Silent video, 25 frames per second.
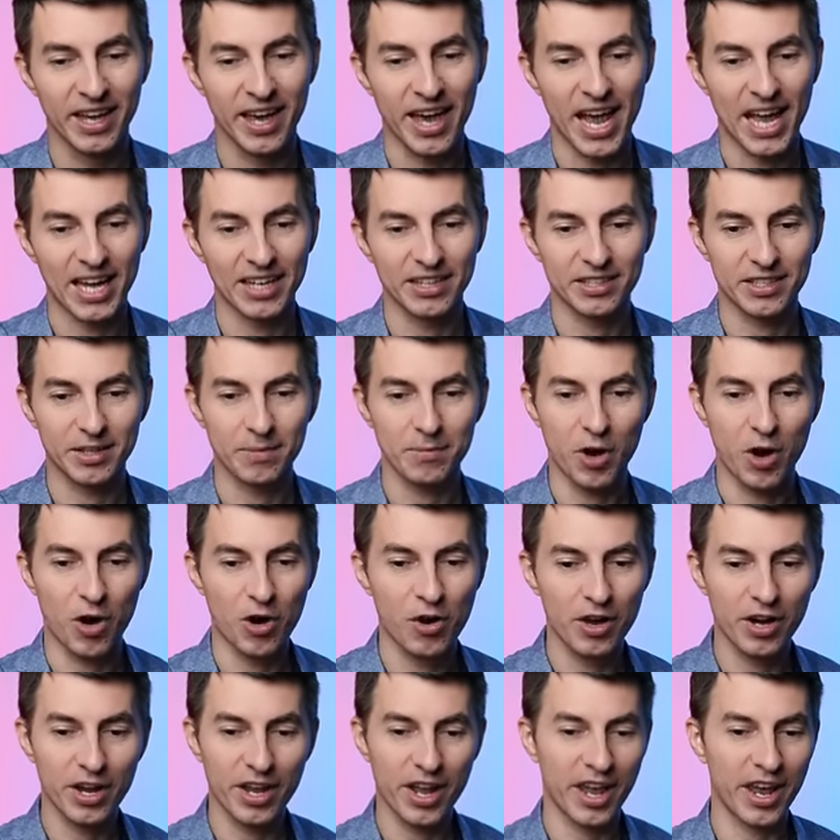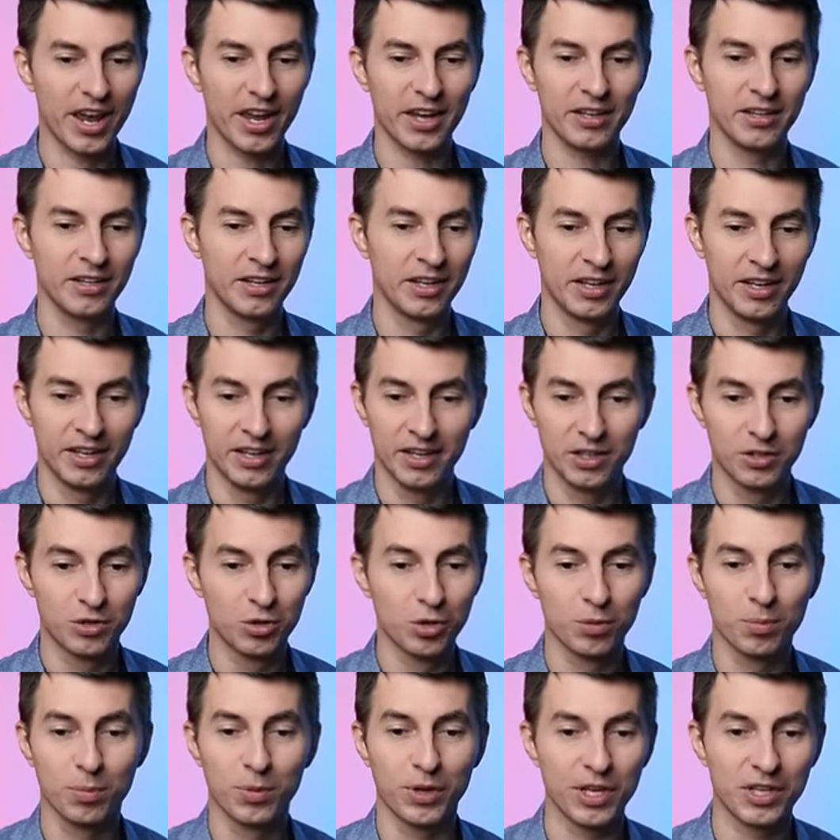and some hurricane
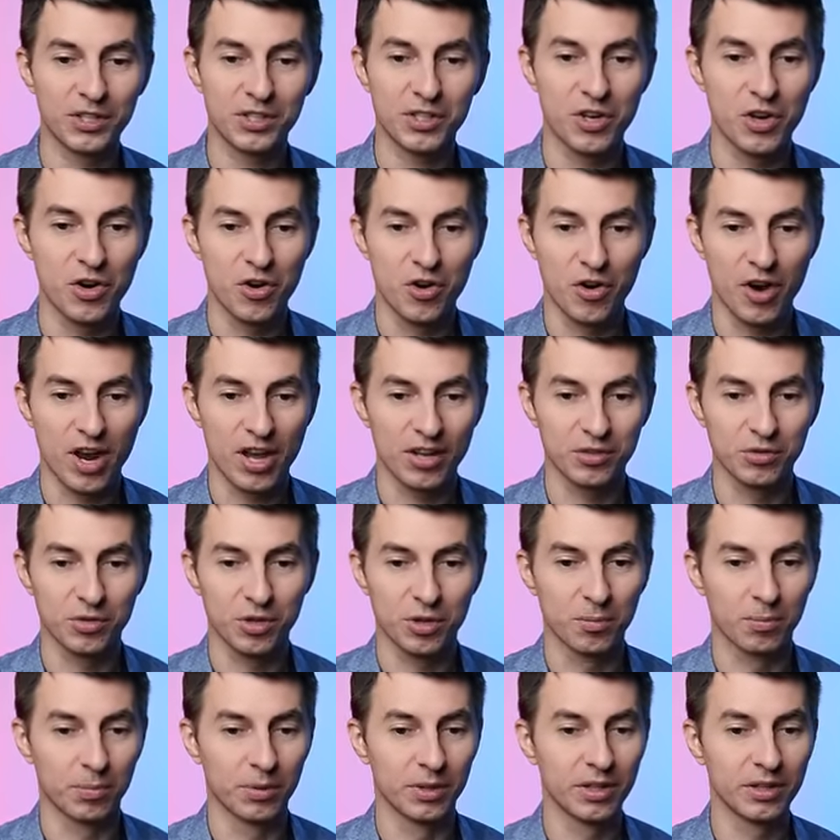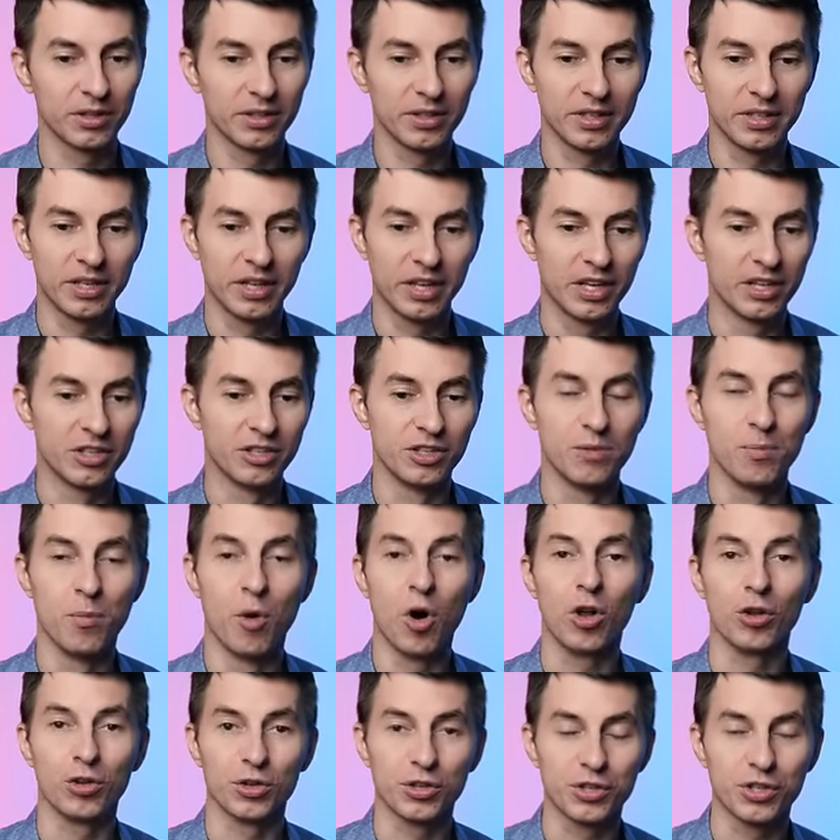took place here as you completely
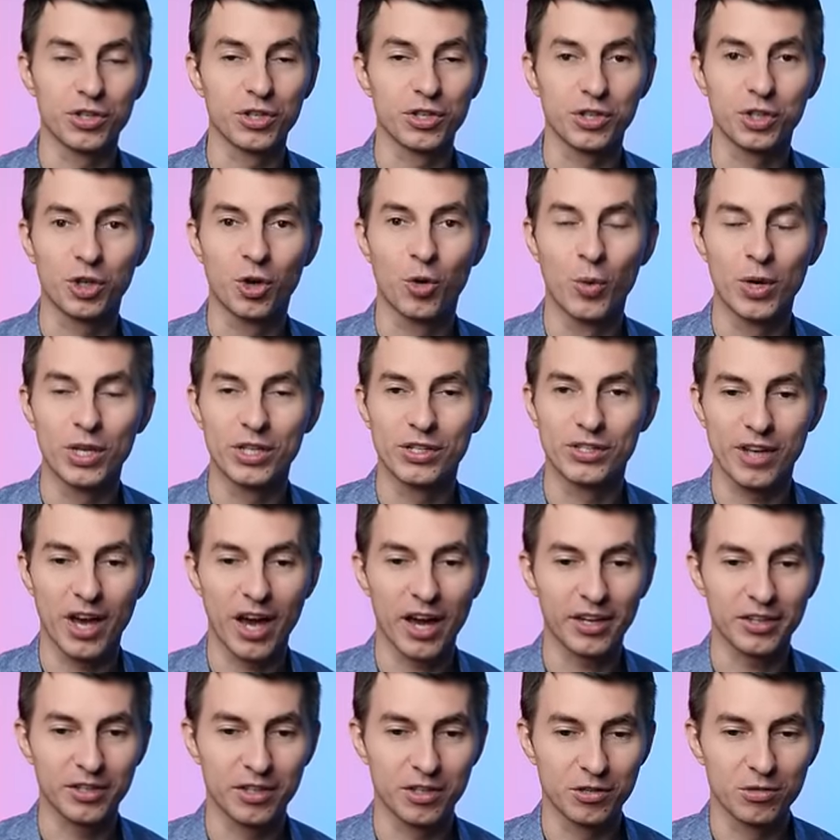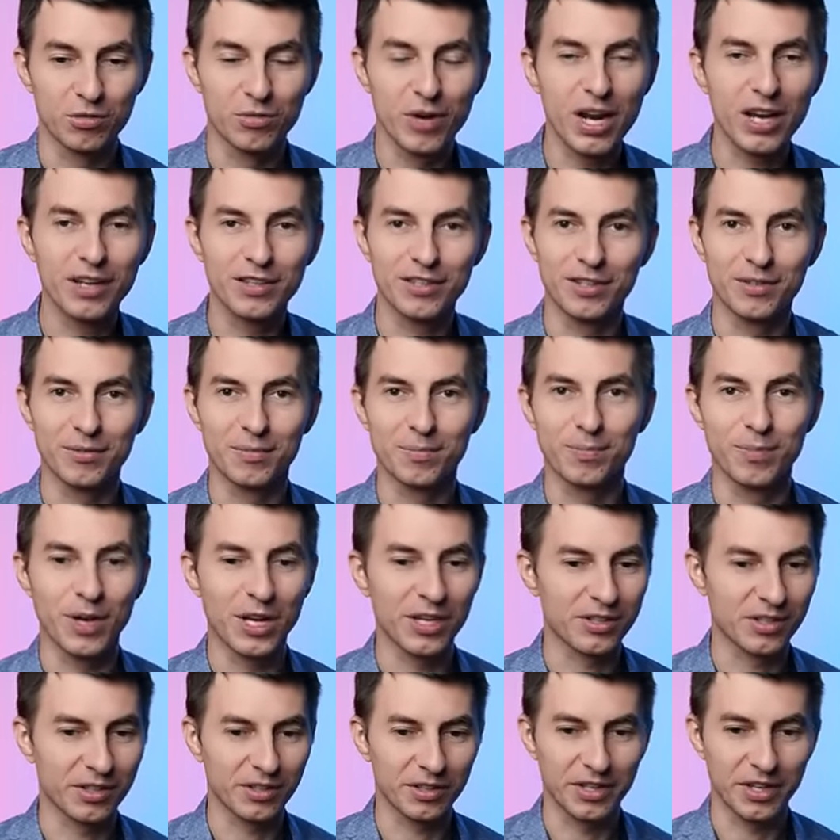demolished his queen side, raising
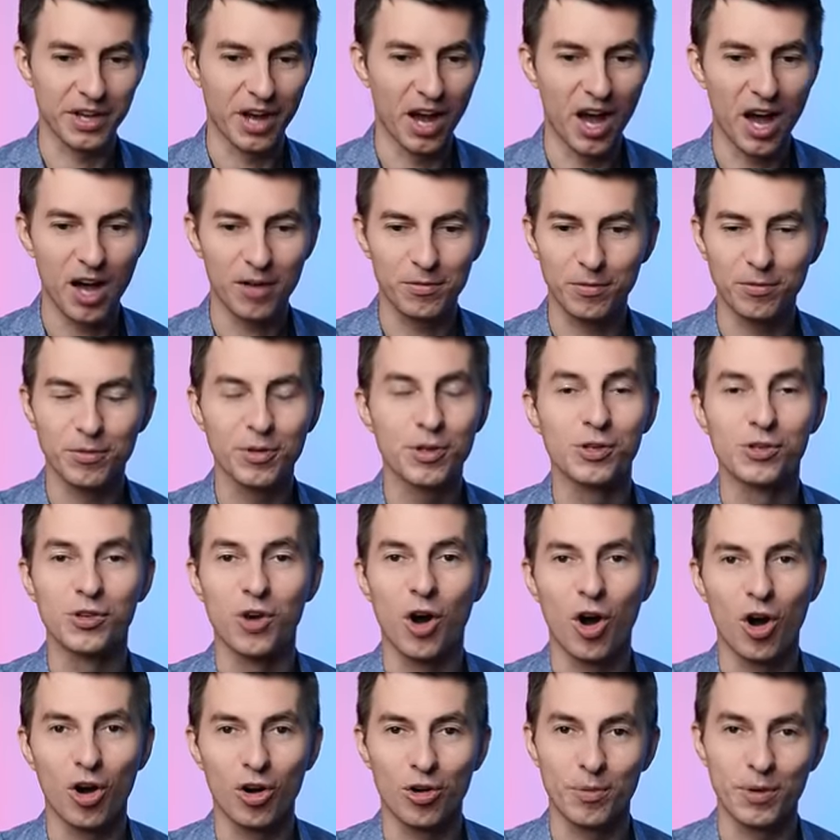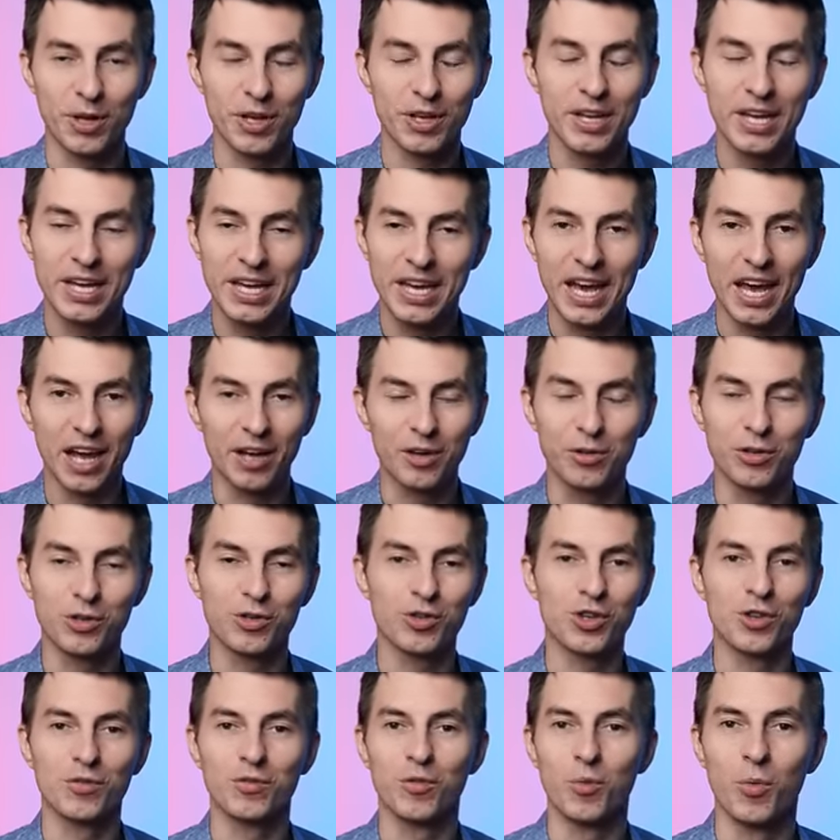basically half of his army, and you
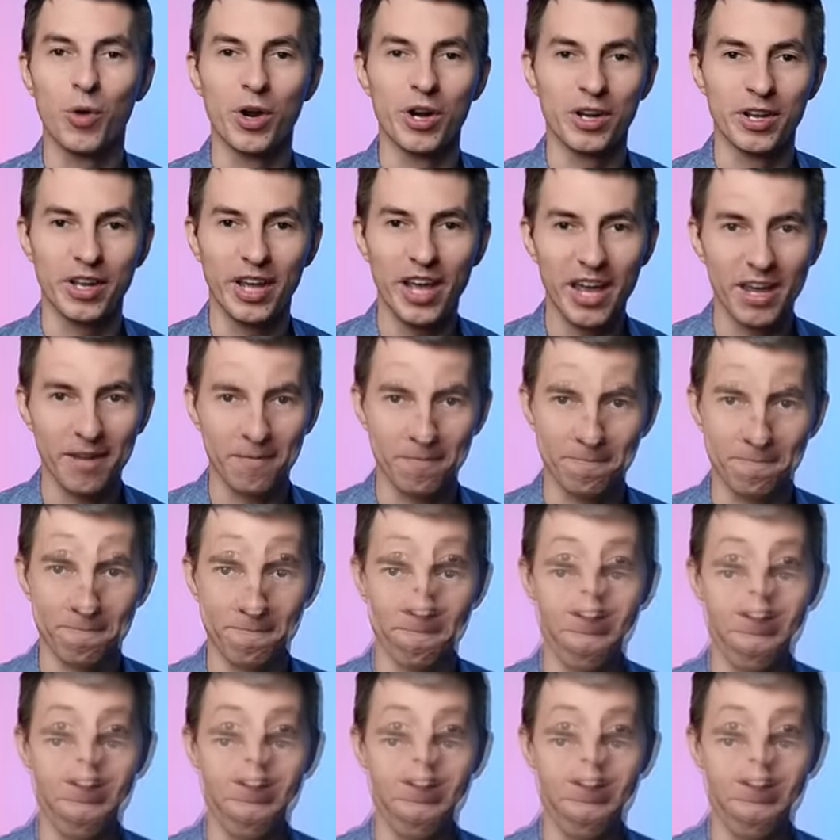achieve a winning game.